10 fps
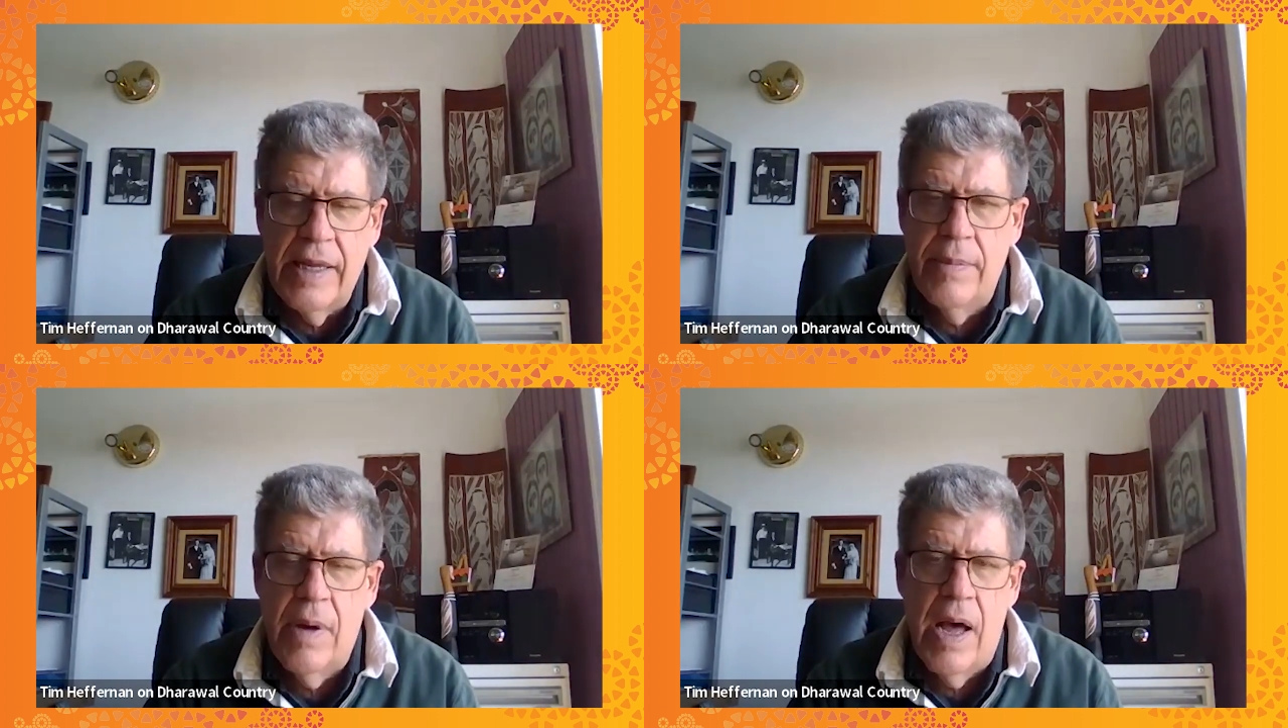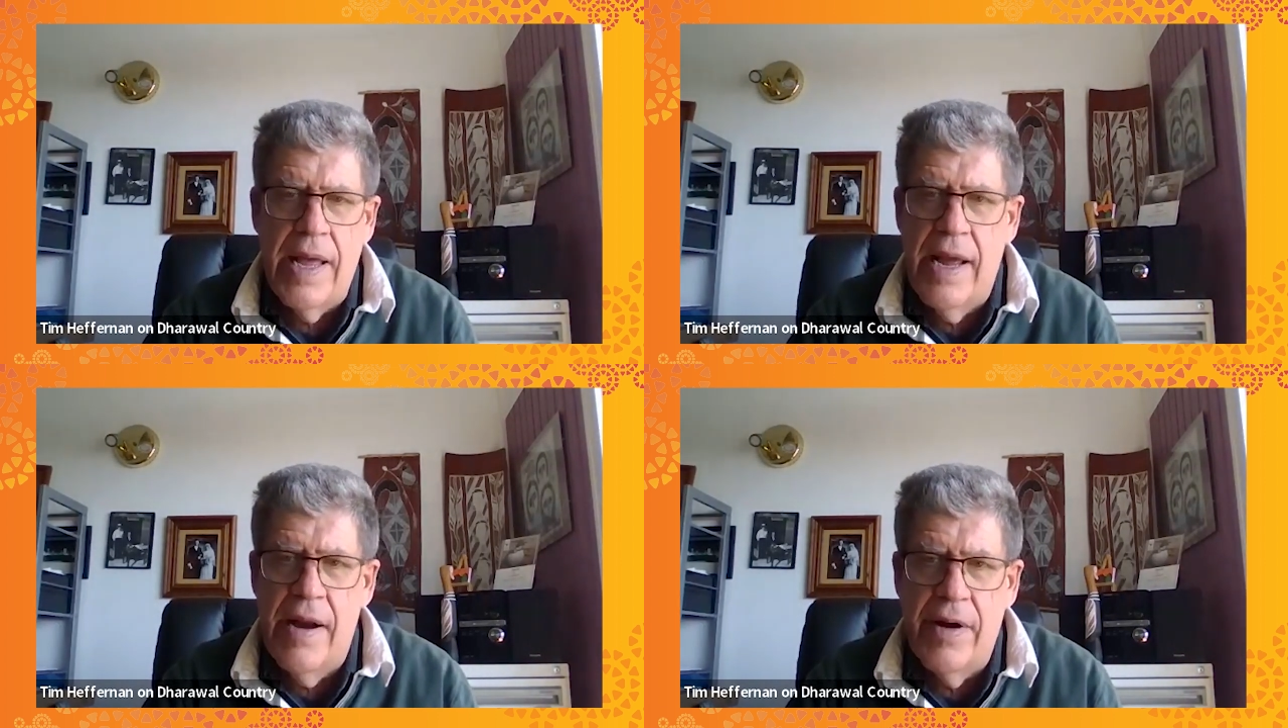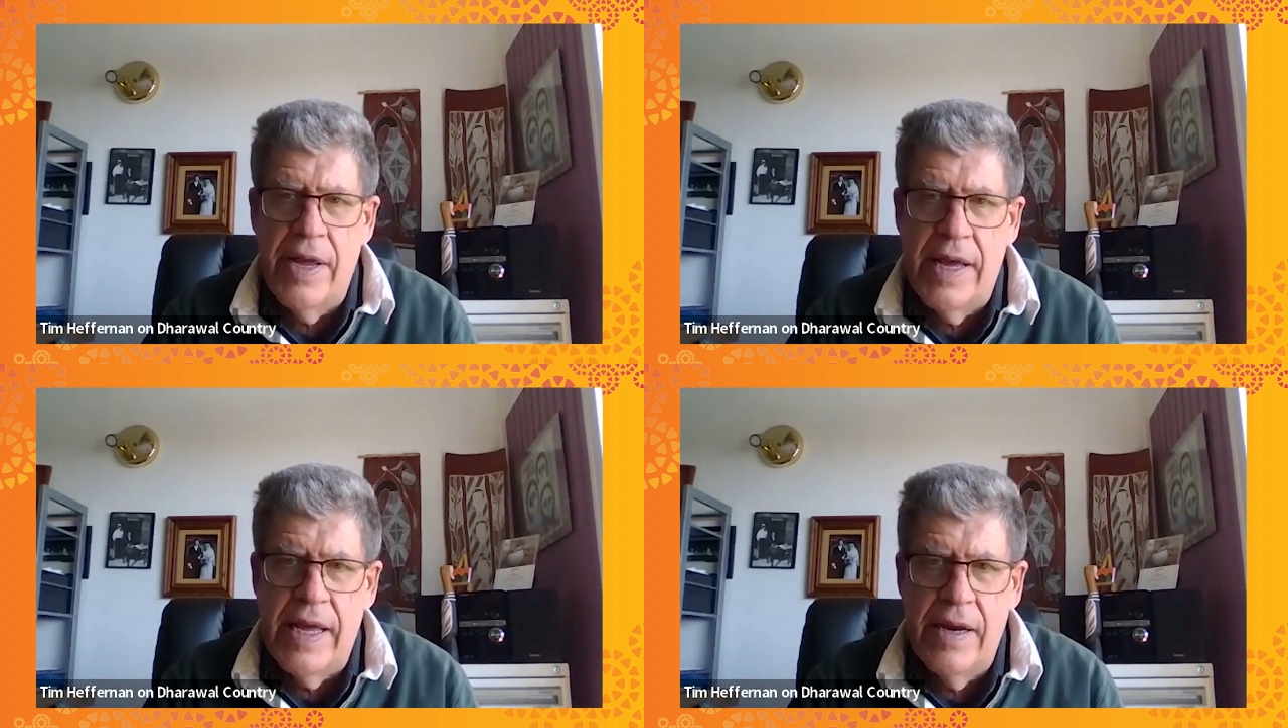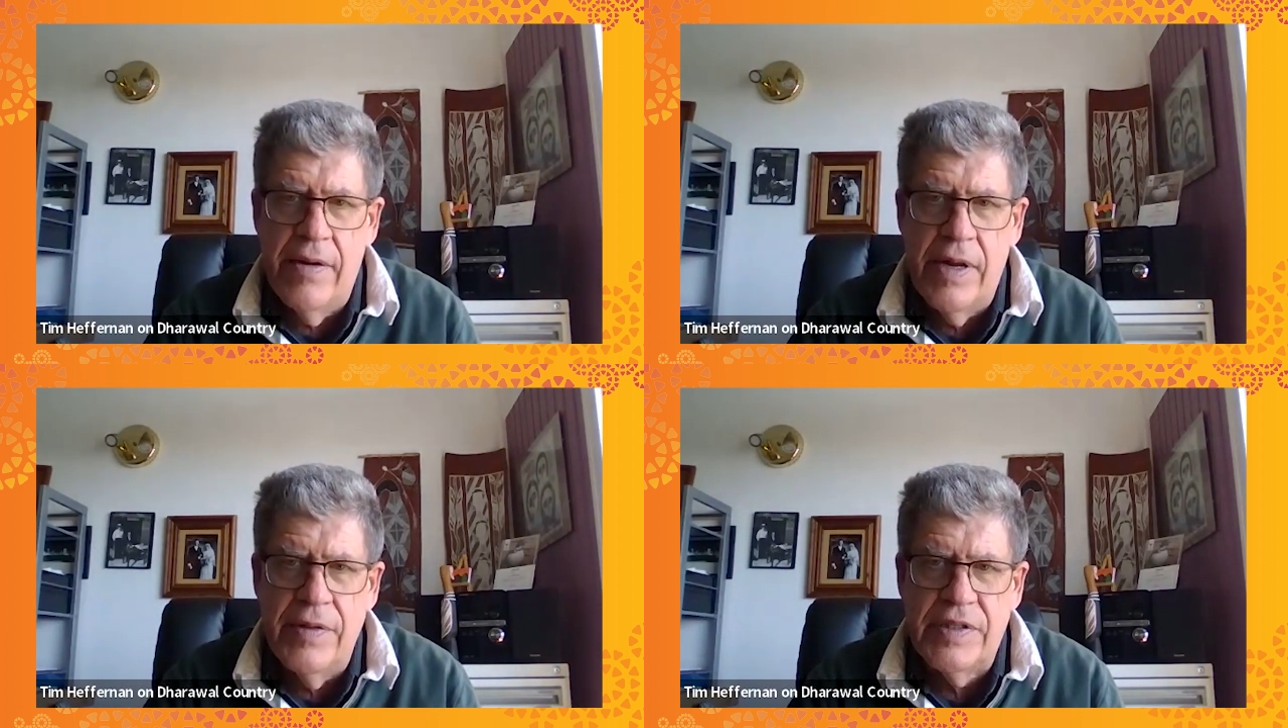in my area
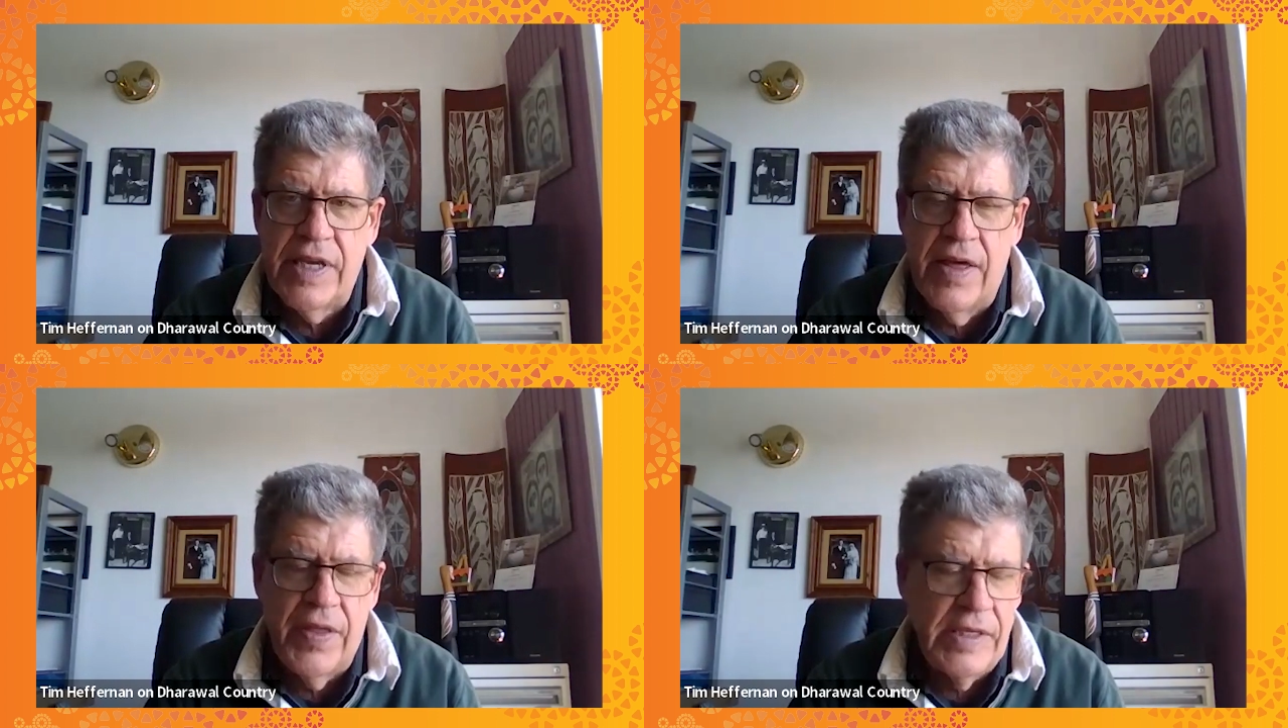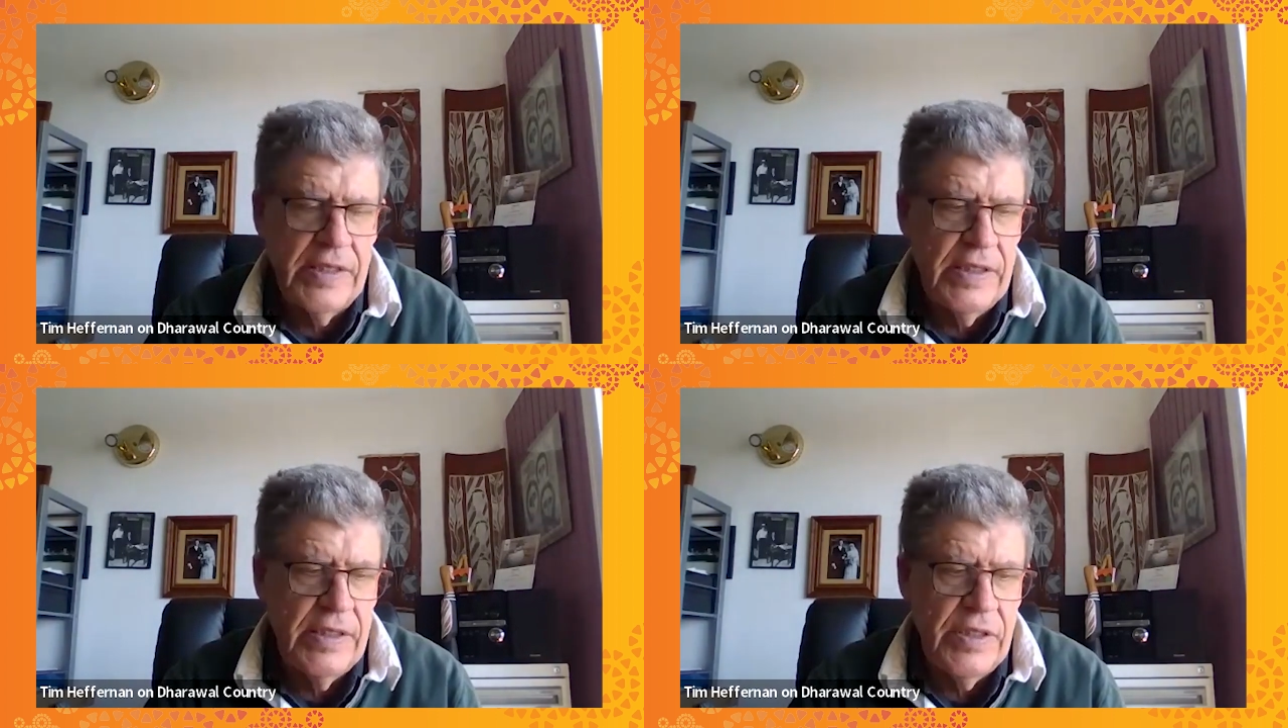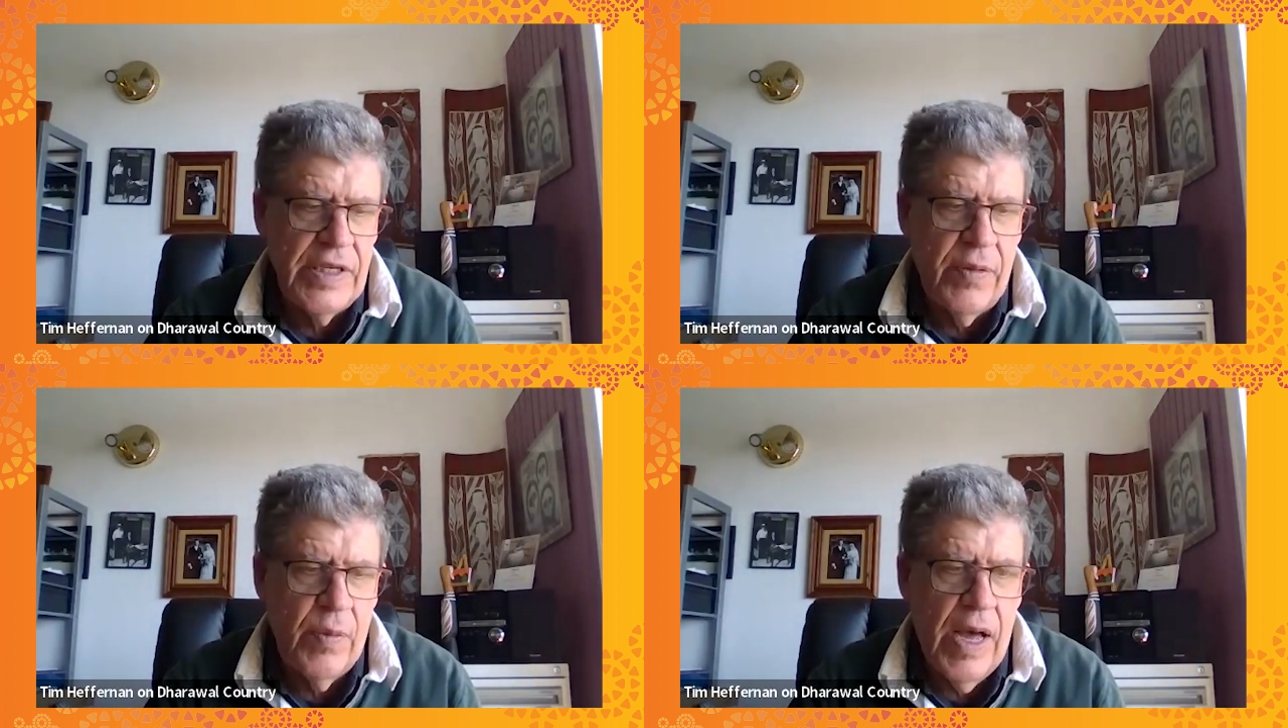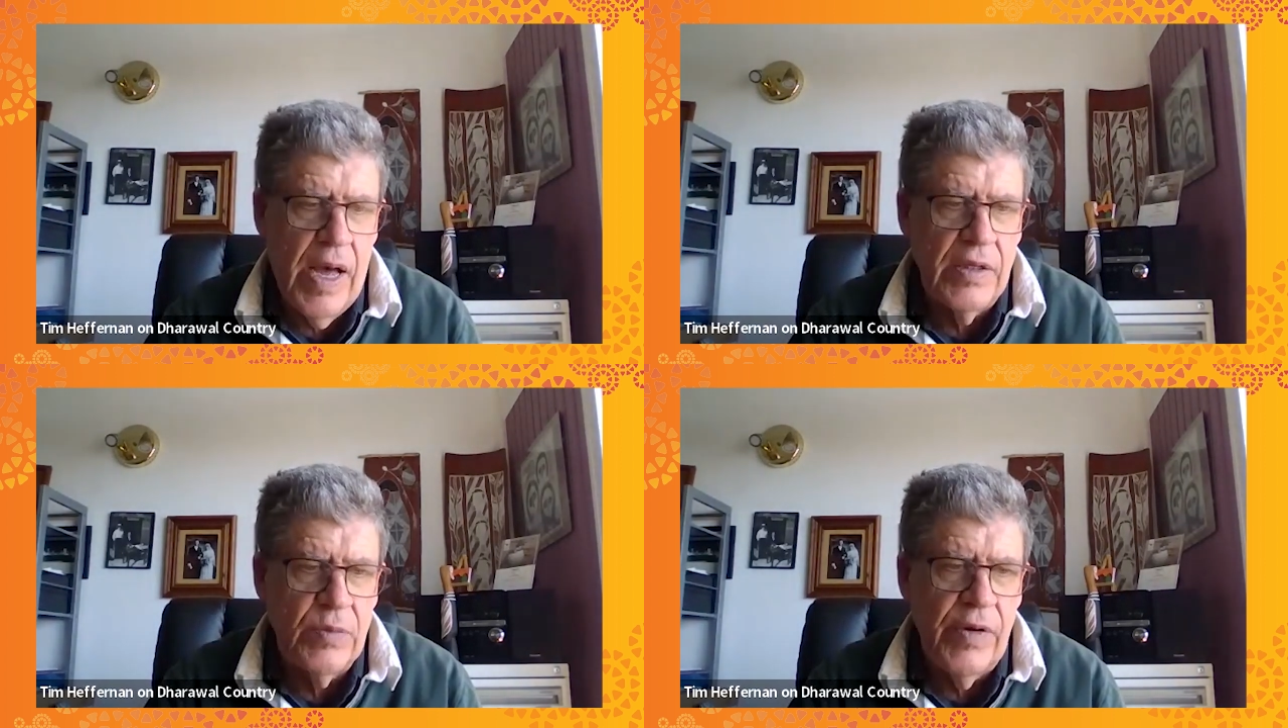here in southeastern New South Wales,